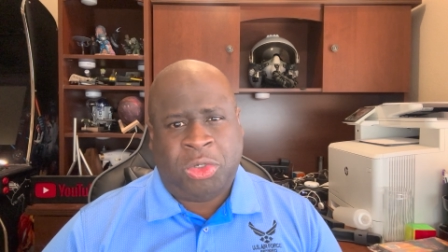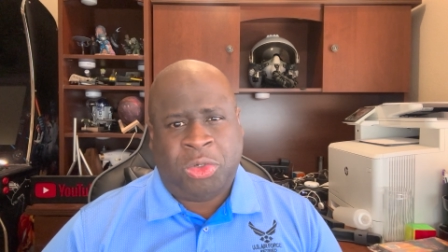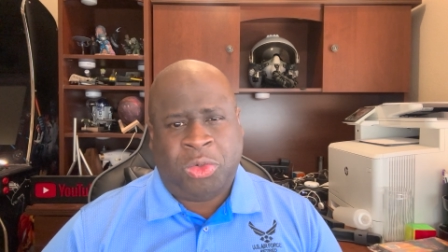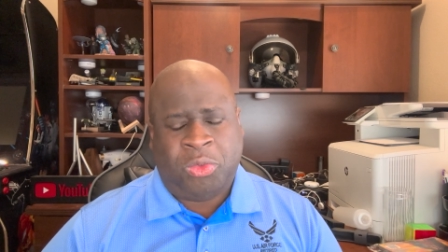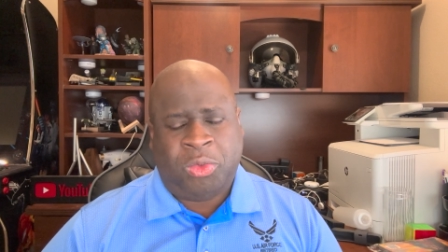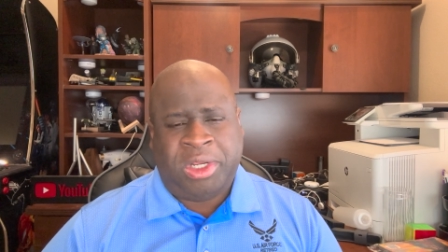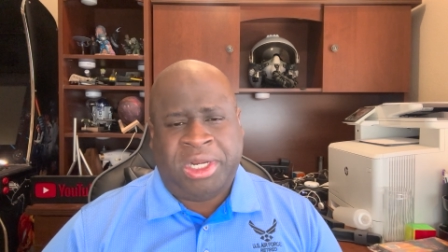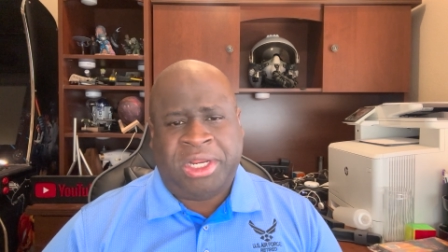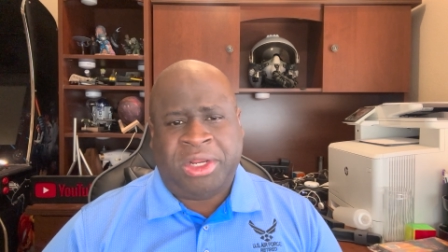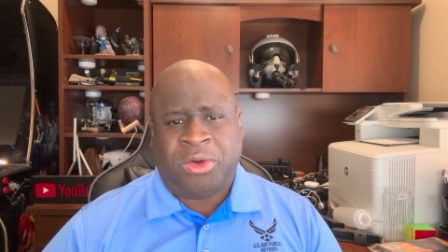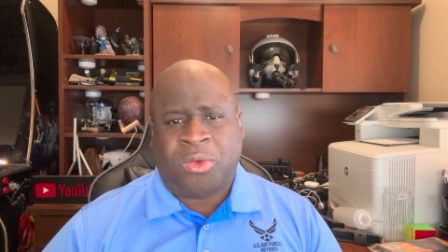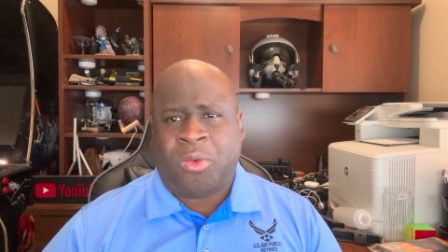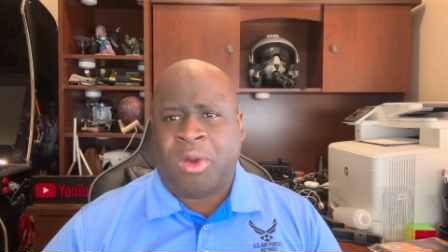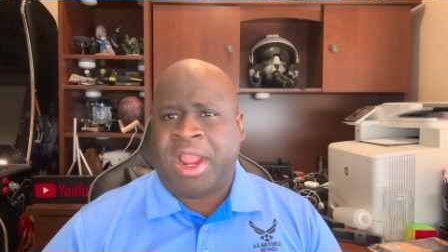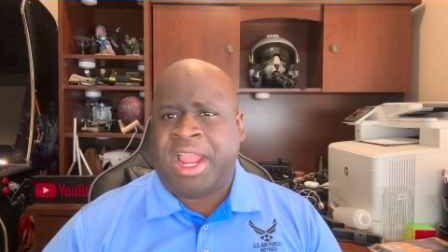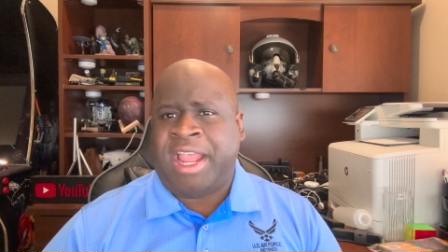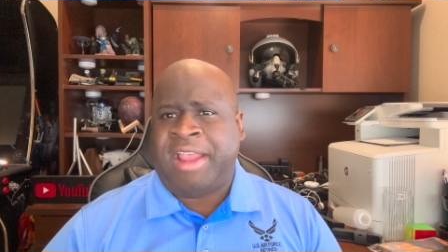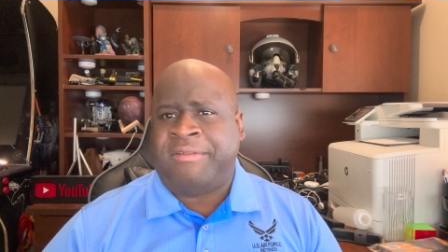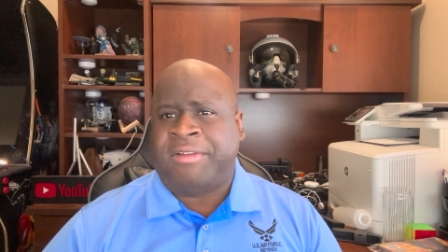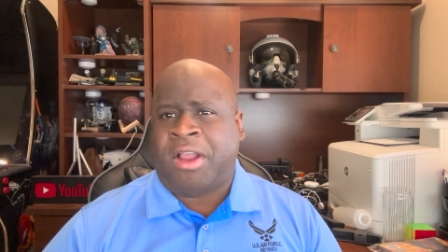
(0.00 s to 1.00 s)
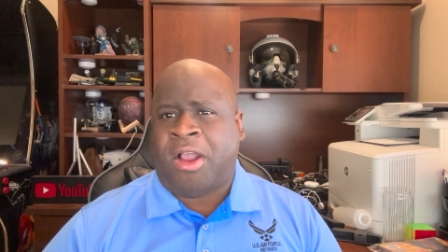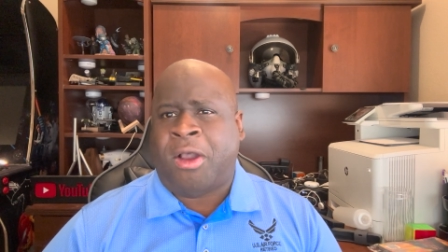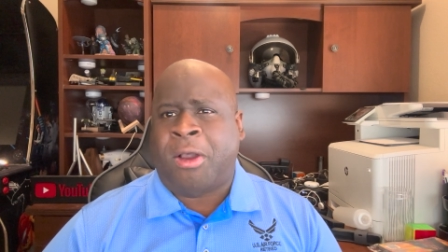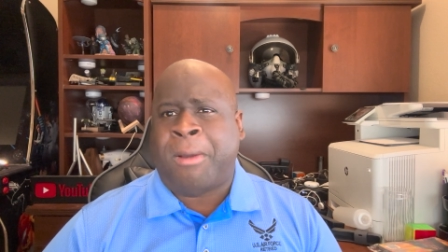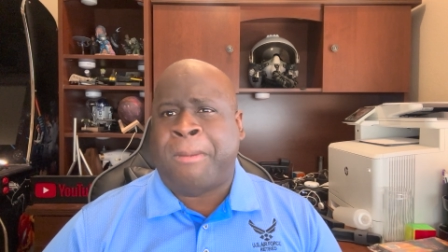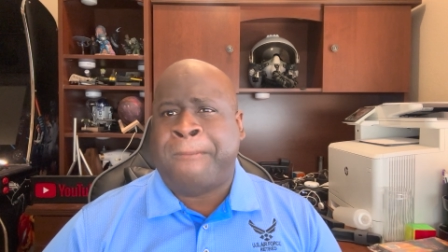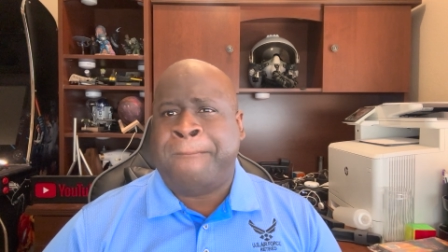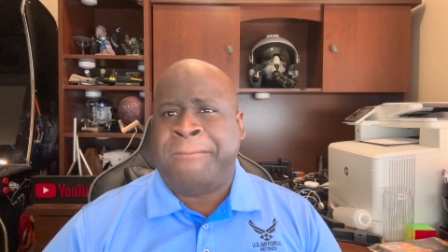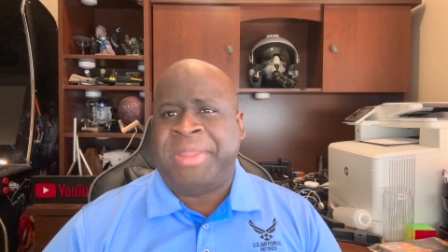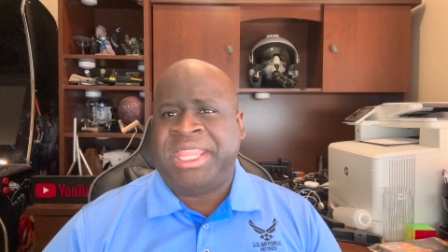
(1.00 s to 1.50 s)
When it arrived all
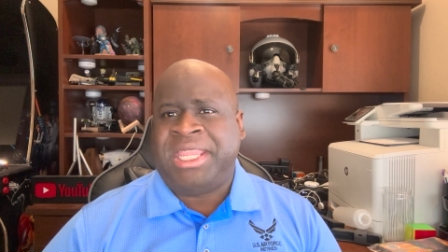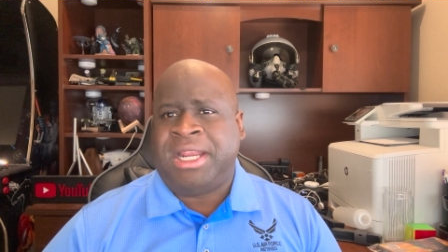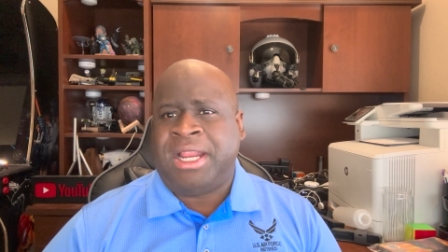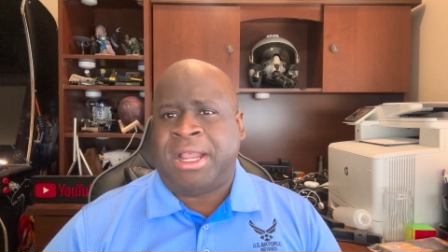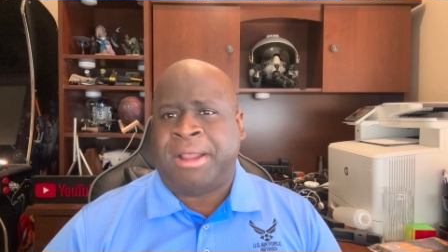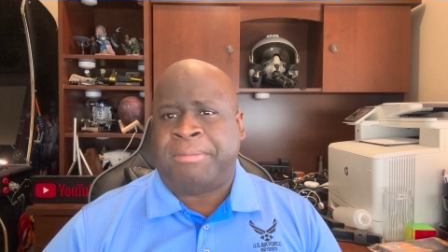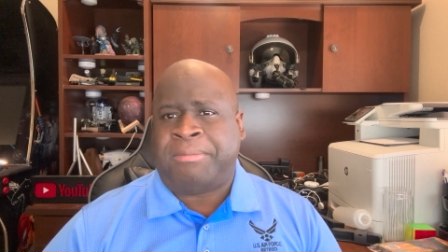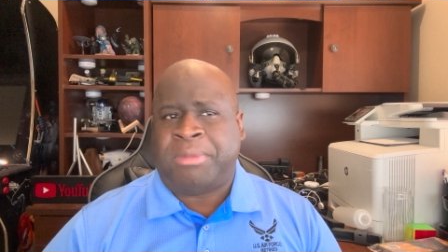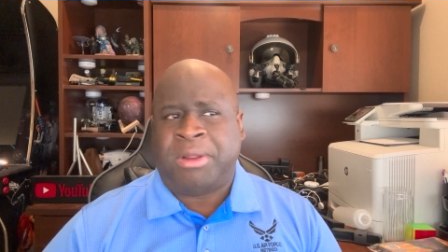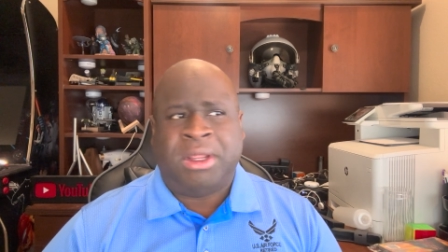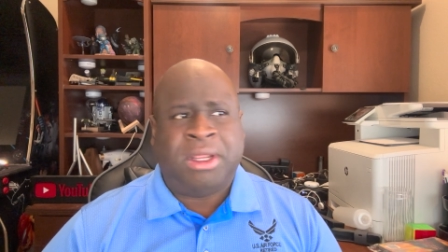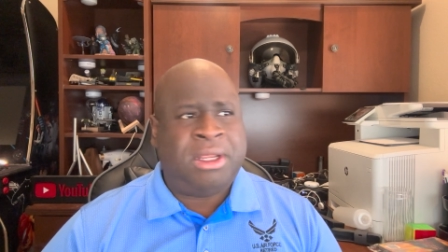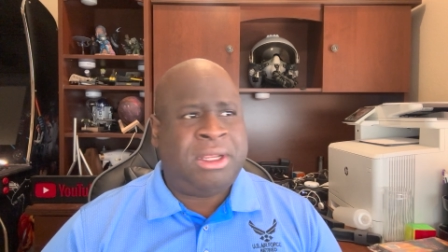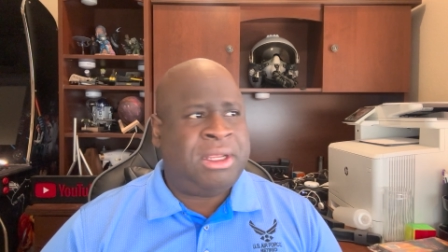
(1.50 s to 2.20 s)
beat up